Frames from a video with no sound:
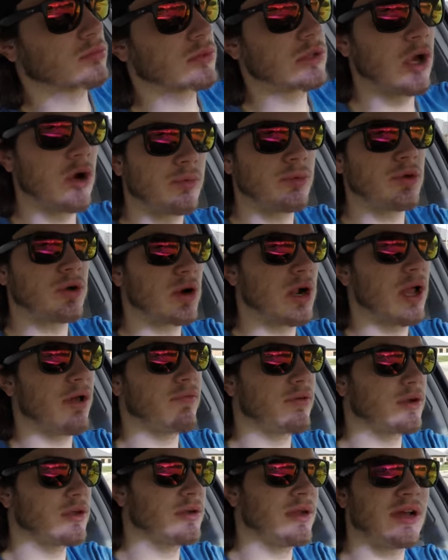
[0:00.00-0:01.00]
hope you are
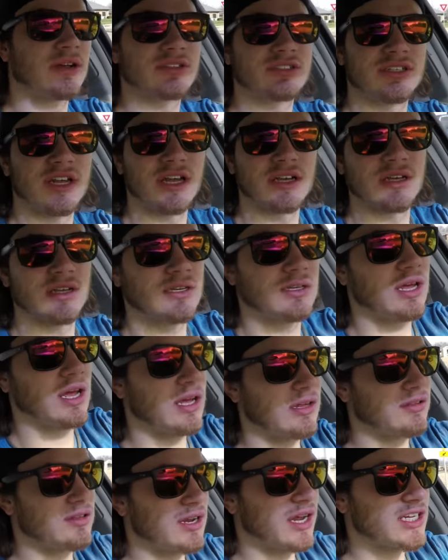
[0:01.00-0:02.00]
having an outstanding
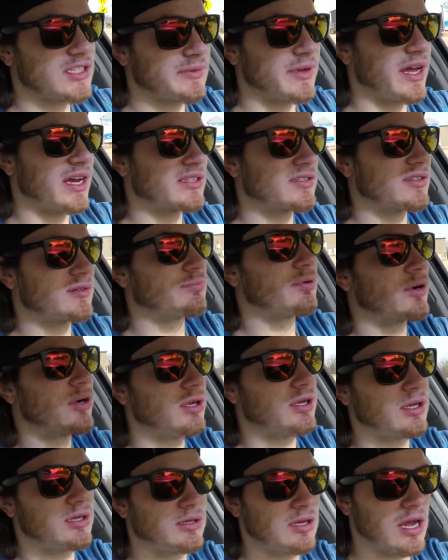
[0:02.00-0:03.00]
day. Today's been actually a pretty
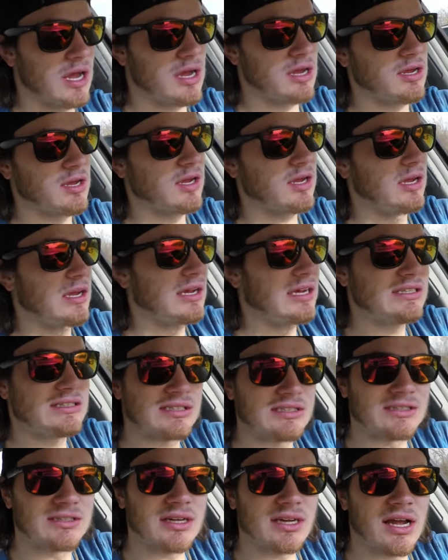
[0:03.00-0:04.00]
good day
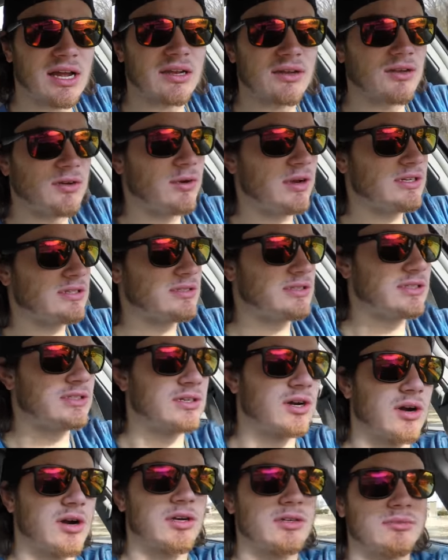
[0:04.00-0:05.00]
since I got a new SD
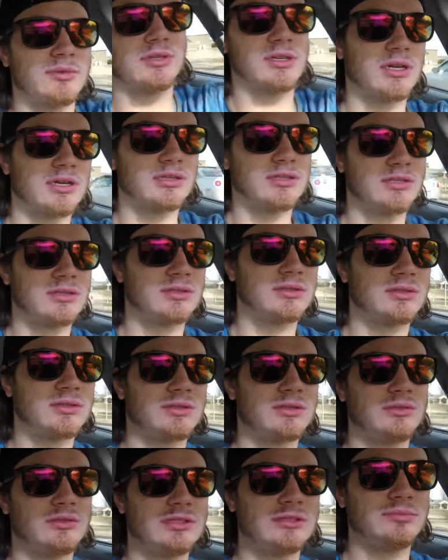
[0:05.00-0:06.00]
card, because
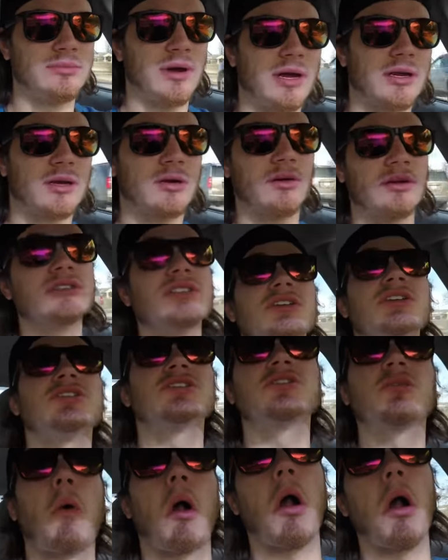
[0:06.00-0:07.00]
micro SD
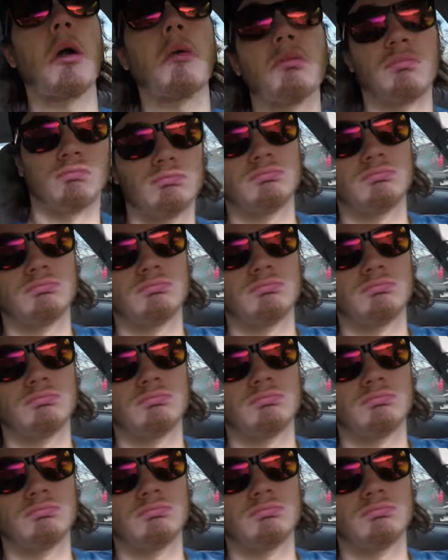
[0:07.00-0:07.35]
squirrel.